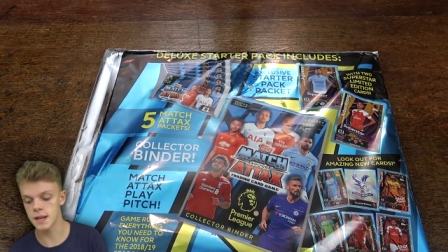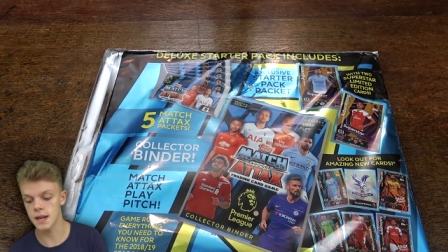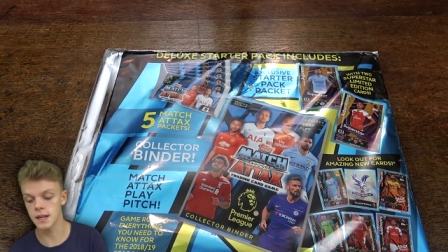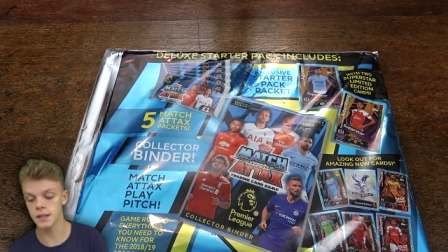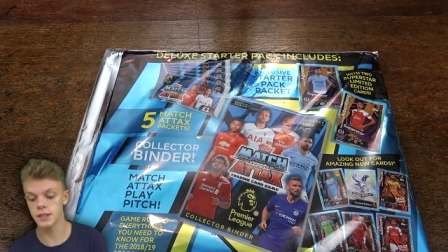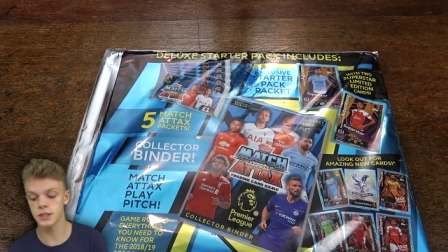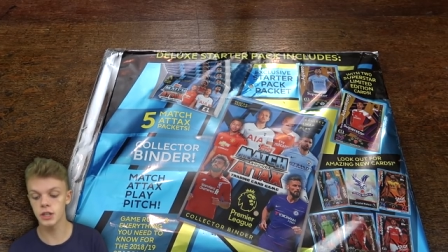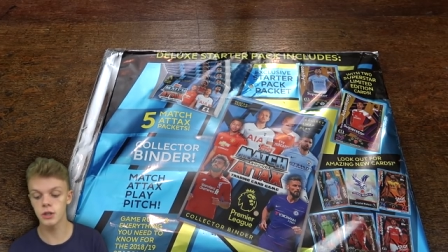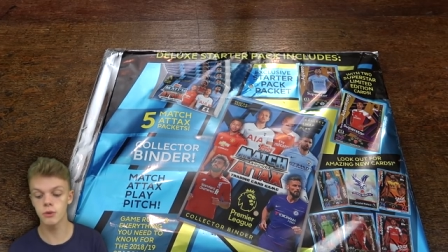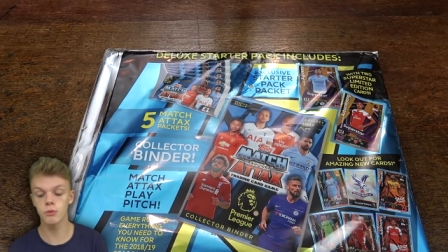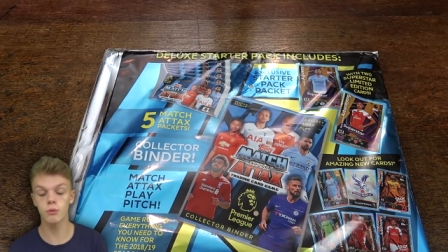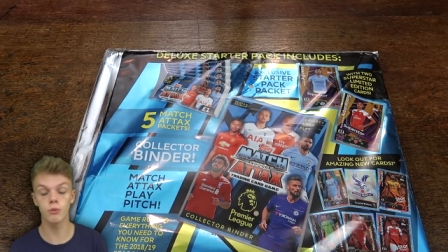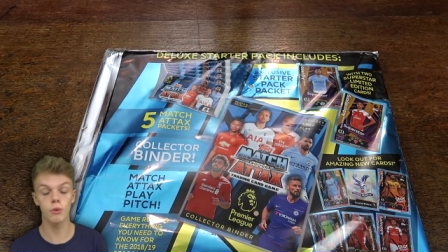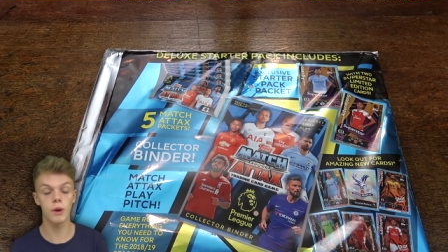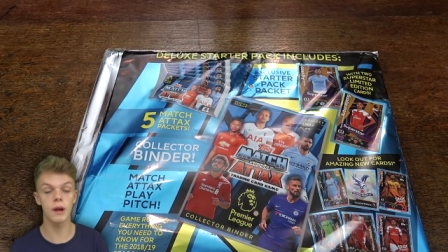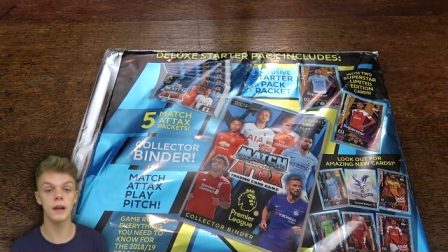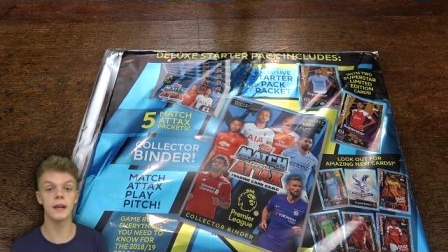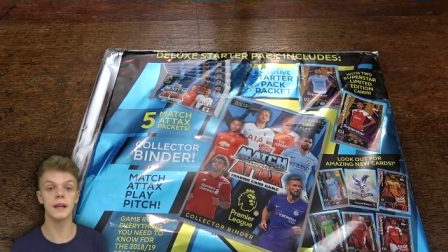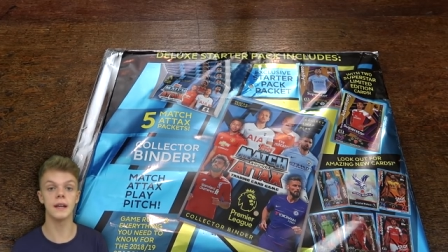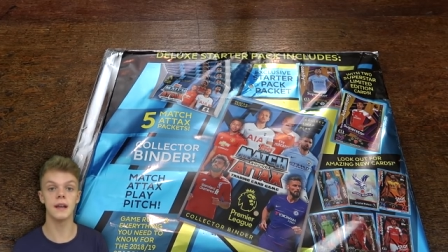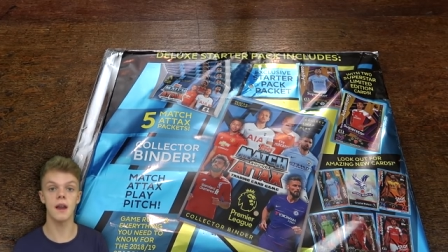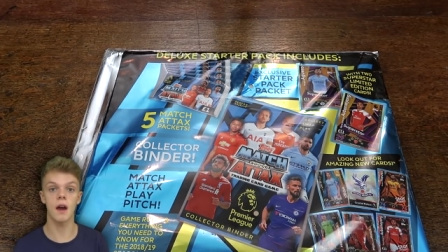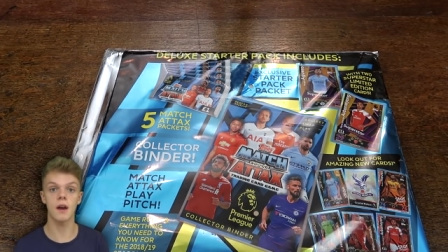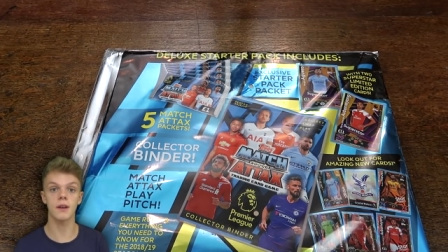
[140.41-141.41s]
I do
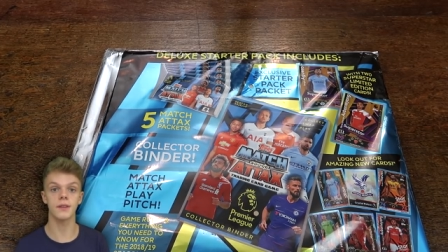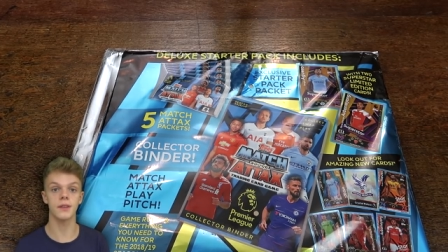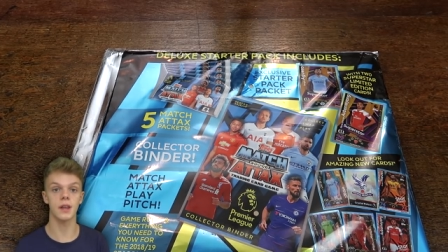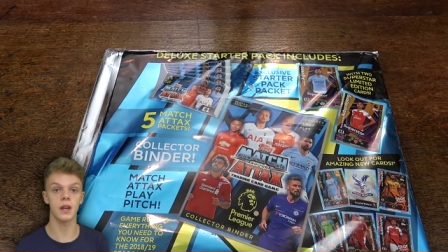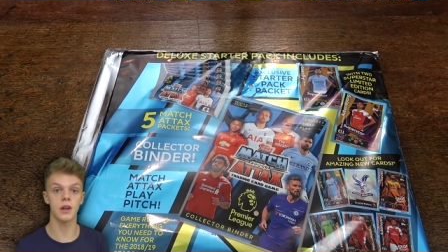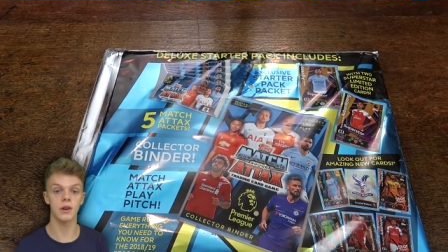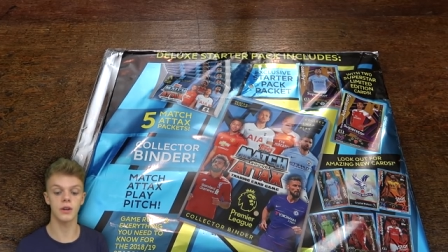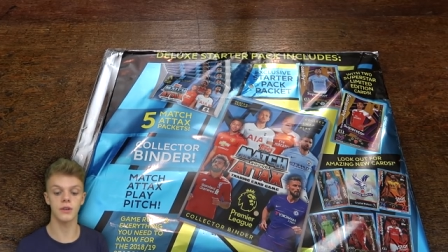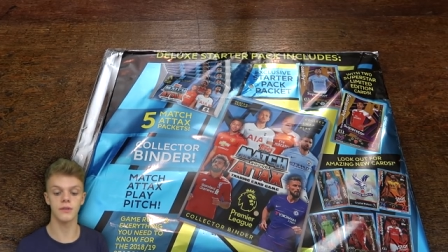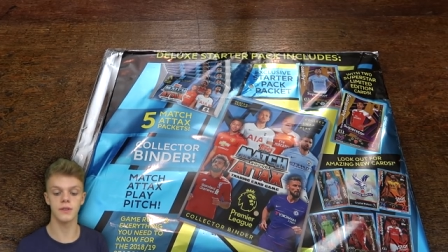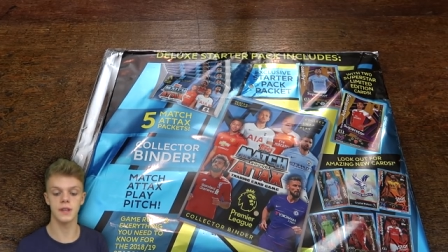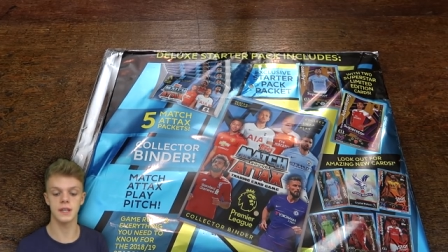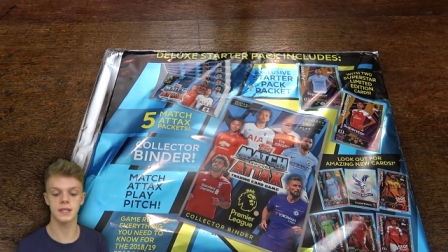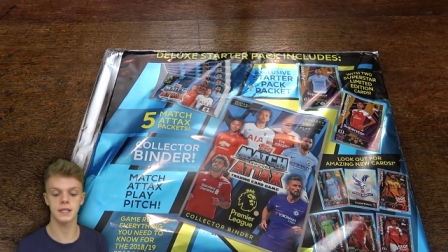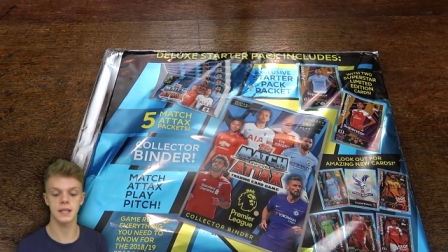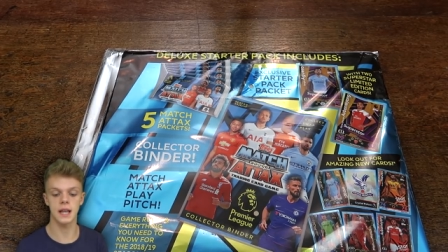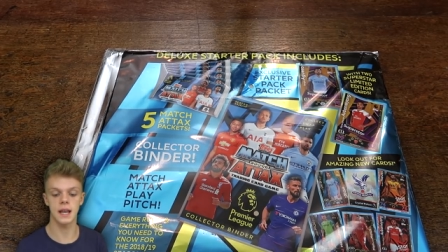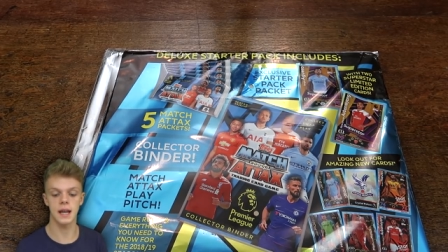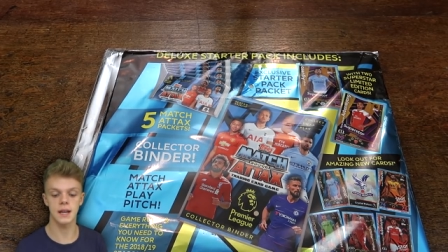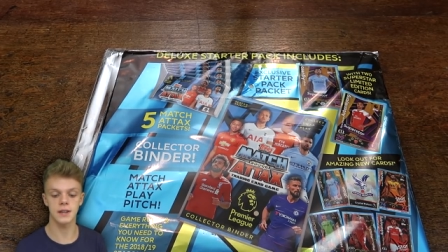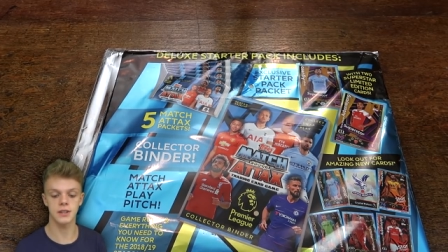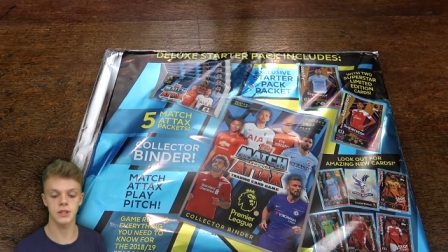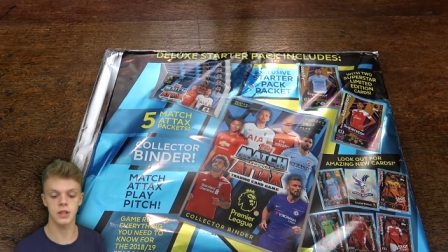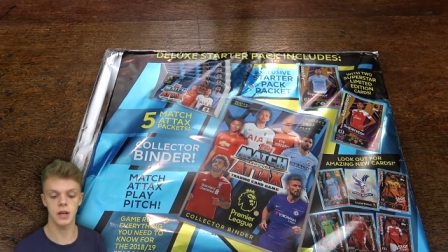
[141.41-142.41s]
really like the look of this
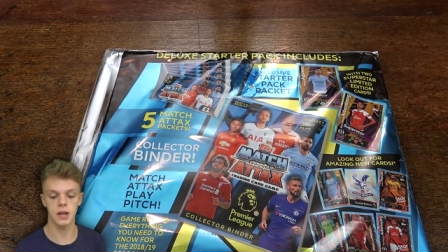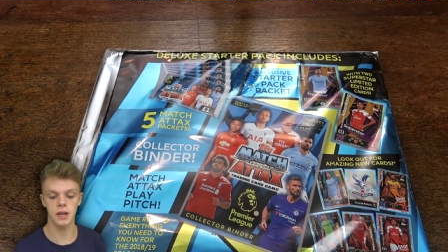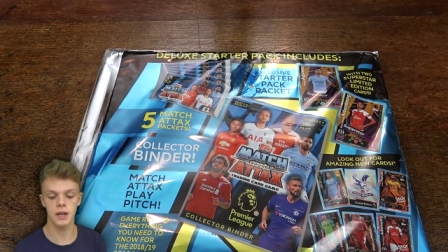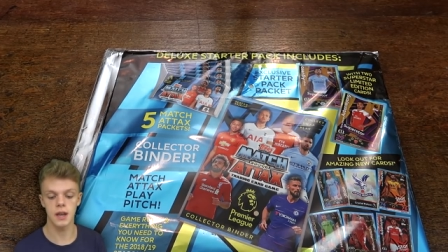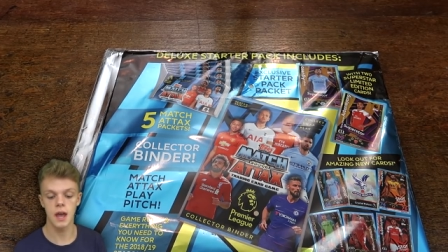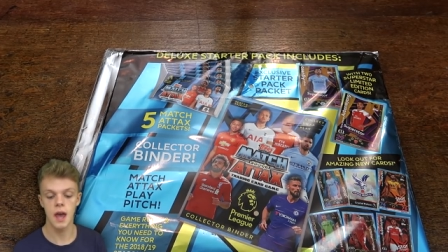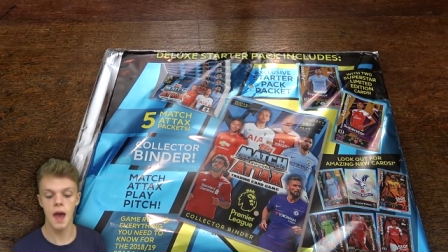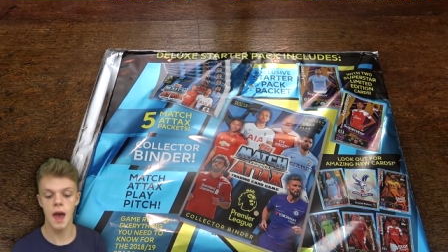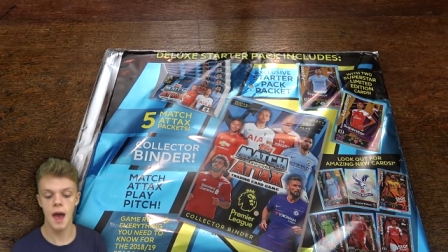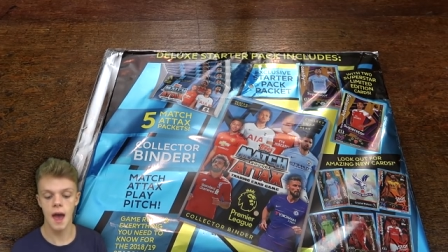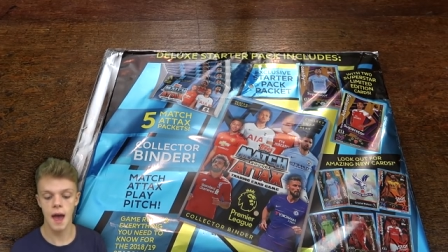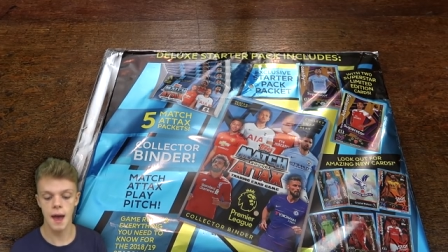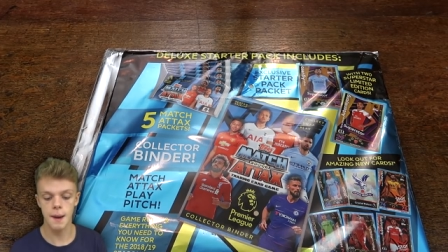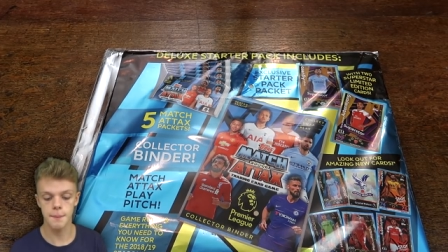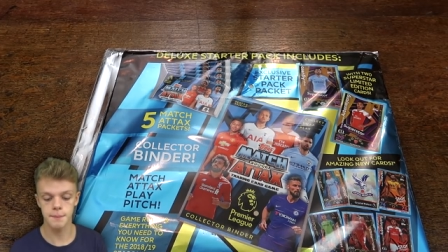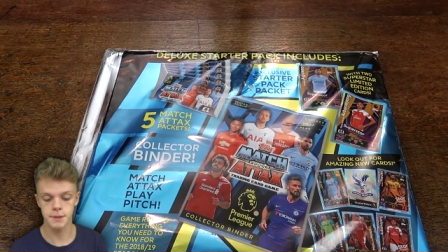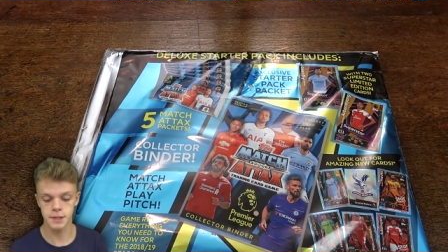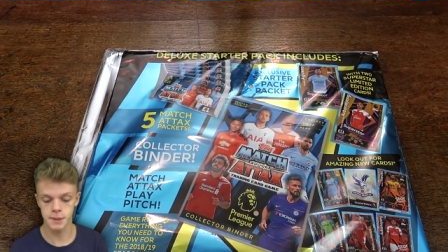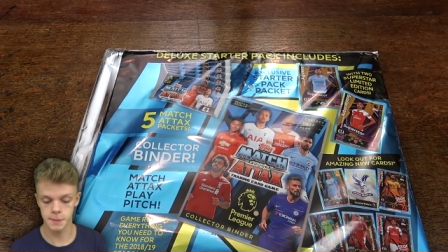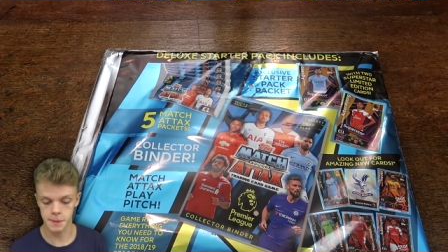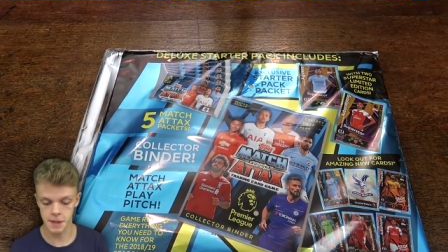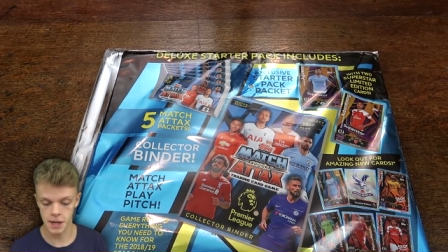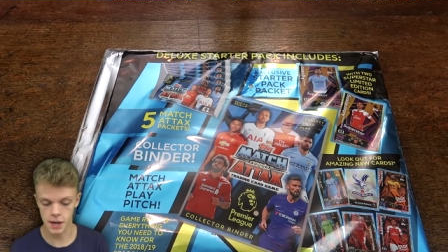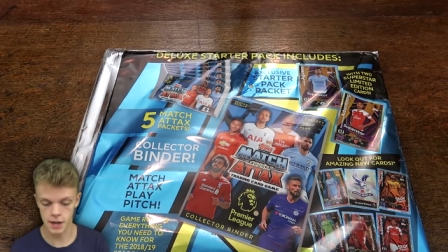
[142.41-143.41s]
collection, um,
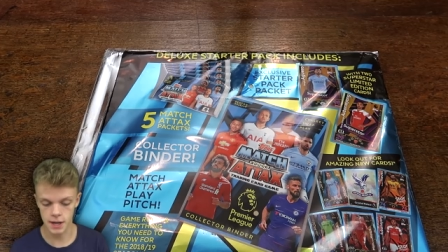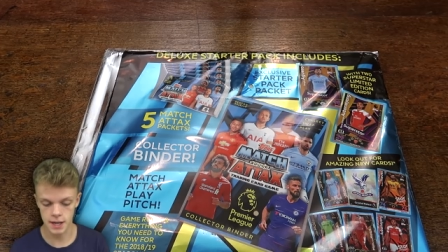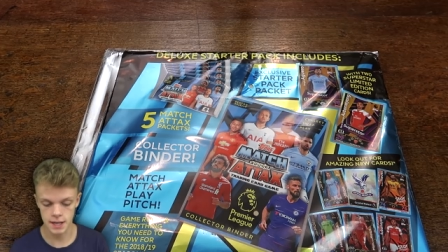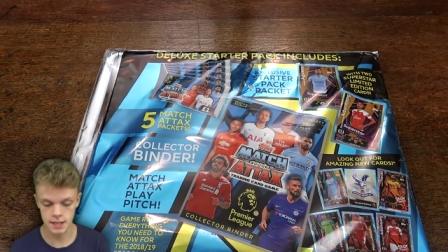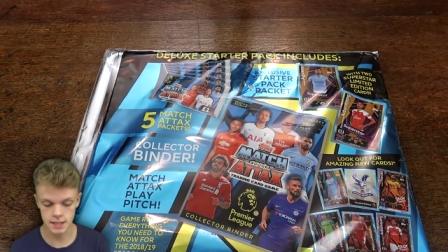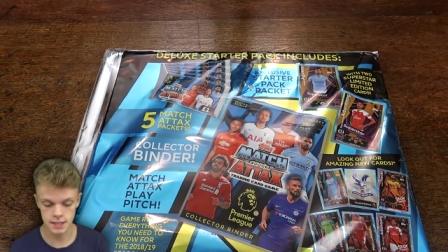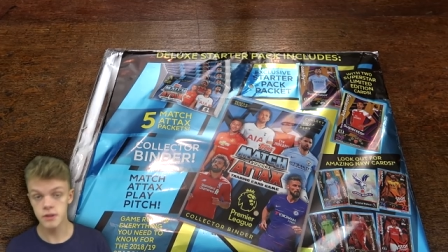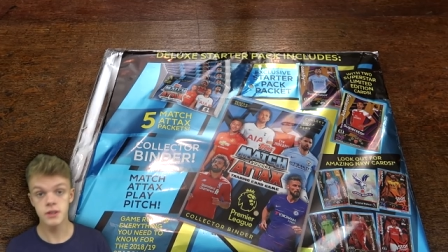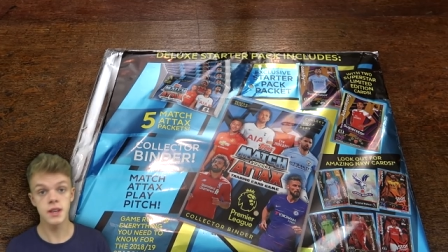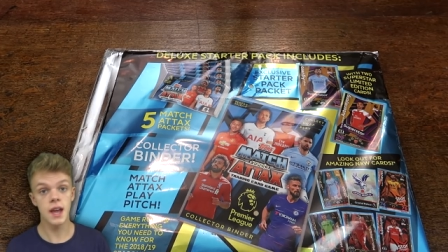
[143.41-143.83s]
to be honest.